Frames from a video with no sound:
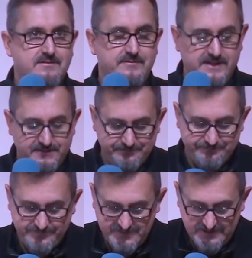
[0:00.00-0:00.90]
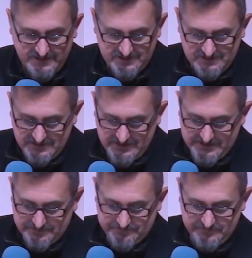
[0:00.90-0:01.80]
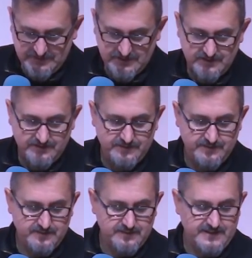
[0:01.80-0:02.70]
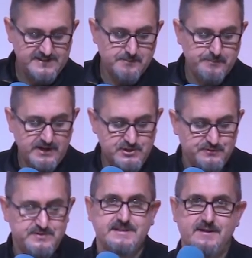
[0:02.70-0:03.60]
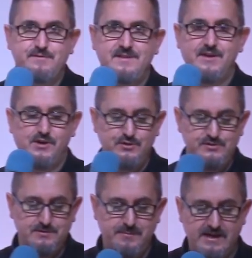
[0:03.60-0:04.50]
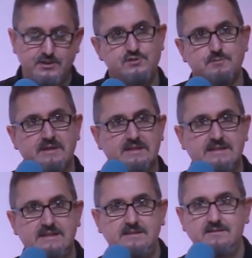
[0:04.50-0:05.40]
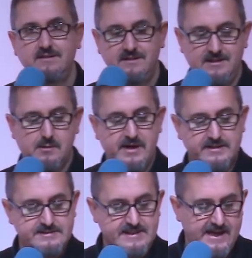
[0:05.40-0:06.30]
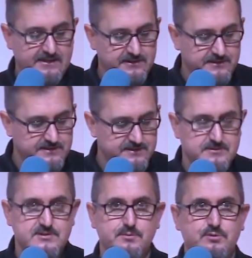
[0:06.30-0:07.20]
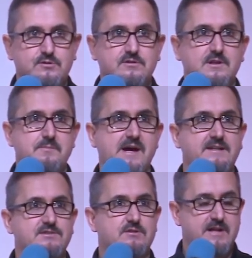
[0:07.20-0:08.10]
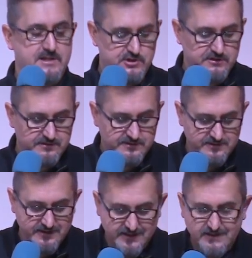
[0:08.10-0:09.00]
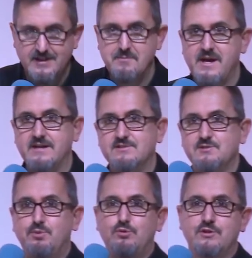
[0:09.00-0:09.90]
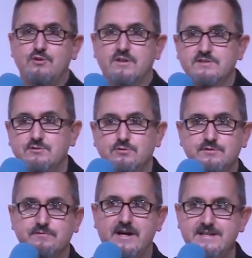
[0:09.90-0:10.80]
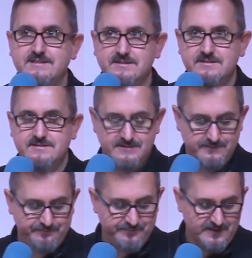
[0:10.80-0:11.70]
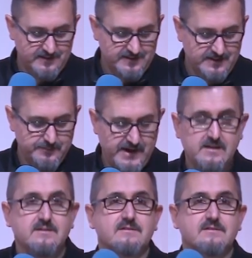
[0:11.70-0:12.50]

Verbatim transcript: Yeah? Um, there's a bunch of stuff in those about usability, about standards support, about integrations, about support across all devices, about